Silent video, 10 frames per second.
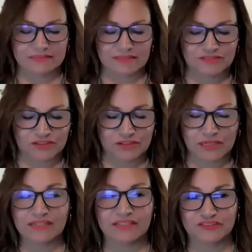sounds good.
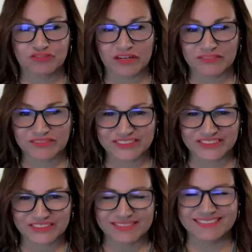I need a driver
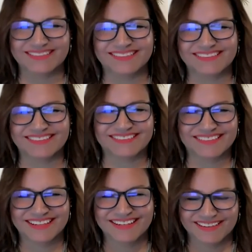too. Yeah.
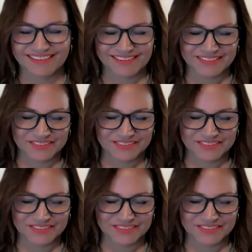Look,